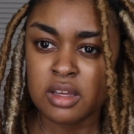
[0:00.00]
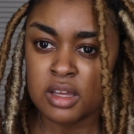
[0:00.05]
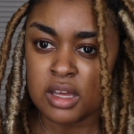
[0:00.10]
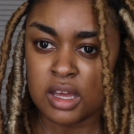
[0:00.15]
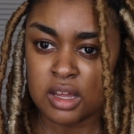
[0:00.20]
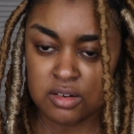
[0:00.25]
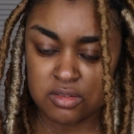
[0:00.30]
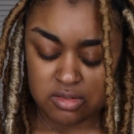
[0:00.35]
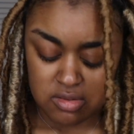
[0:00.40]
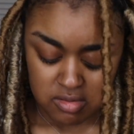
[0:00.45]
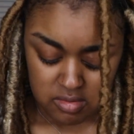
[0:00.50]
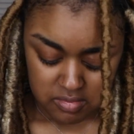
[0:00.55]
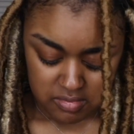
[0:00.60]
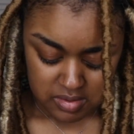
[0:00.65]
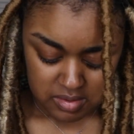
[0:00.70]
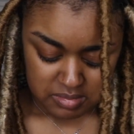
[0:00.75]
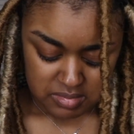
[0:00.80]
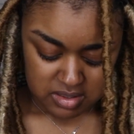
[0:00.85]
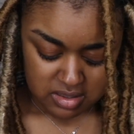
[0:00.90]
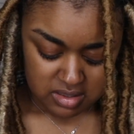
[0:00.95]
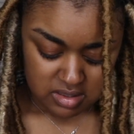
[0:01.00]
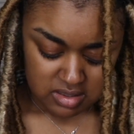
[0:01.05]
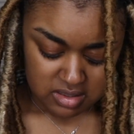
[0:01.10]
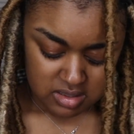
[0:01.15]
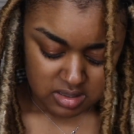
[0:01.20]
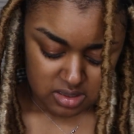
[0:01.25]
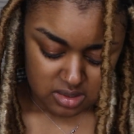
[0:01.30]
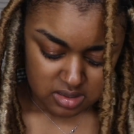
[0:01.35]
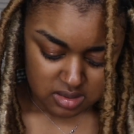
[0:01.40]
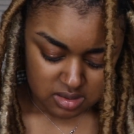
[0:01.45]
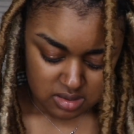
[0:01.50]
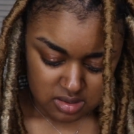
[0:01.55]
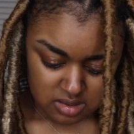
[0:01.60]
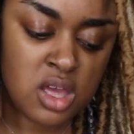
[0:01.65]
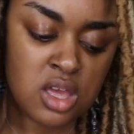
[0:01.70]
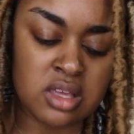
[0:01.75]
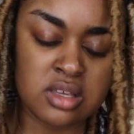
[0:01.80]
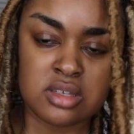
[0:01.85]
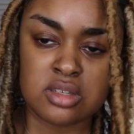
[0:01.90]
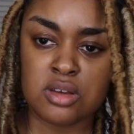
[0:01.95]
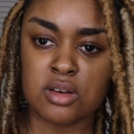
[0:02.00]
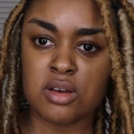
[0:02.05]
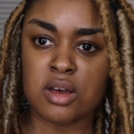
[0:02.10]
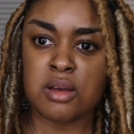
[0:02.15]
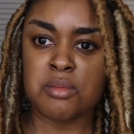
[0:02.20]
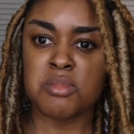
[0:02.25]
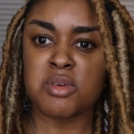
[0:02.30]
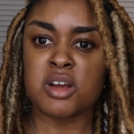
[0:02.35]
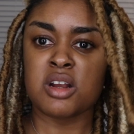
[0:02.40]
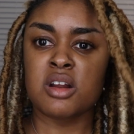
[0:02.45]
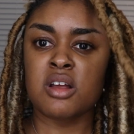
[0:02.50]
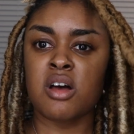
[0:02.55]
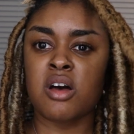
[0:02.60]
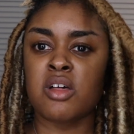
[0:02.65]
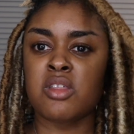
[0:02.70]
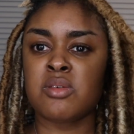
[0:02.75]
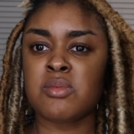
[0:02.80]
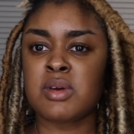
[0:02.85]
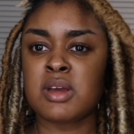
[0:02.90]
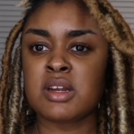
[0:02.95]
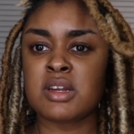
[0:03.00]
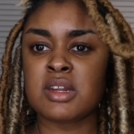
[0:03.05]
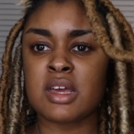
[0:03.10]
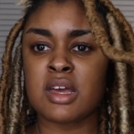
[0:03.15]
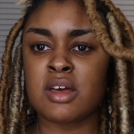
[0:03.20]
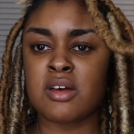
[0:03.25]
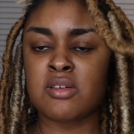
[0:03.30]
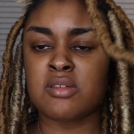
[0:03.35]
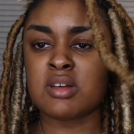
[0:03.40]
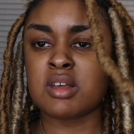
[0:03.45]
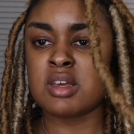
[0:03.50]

I don't know if I'm succeeding. So I braid it all the way down,